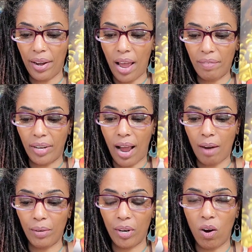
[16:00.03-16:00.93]
and having high
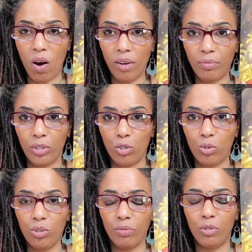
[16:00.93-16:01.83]
regard for the
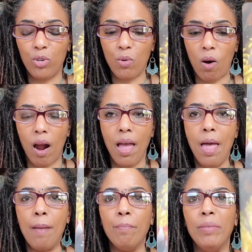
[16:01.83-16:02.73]
truth of who you are.
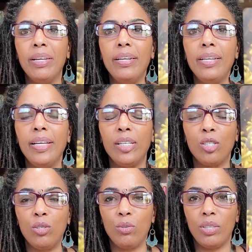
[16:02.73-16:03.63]
Many need to
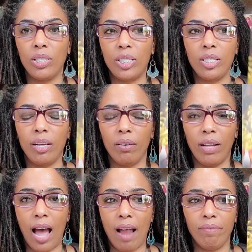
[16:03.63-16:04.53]
do this in their
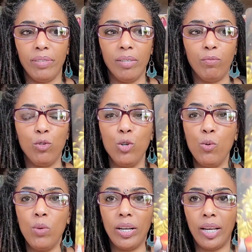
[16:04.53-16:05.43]
life. If you
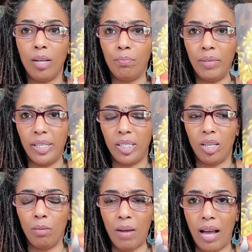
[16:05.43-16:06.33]
would get busy
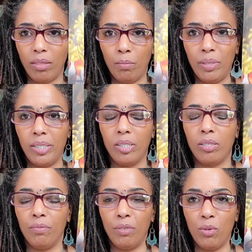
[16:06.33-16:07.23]
about the business
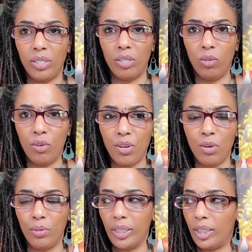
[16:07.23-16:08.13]
of focusing on
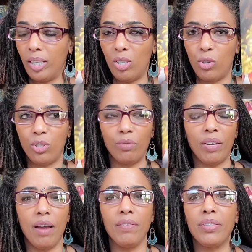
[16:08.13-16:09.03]
you instead of searching for
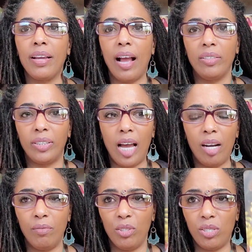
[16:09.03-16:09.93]
everything
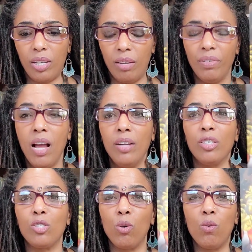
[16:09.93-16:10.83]
outside of yourself
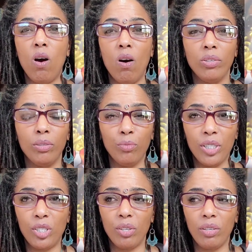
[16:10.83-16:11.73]
to so-called
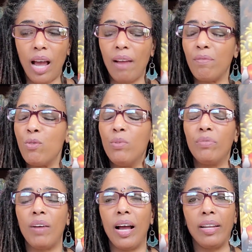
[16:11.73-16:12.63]
enrich your life, you would
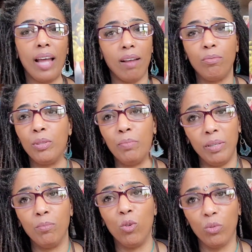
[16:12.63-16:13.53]
find life would be
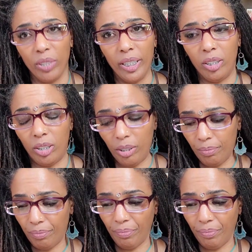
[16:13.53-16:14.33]
more rich.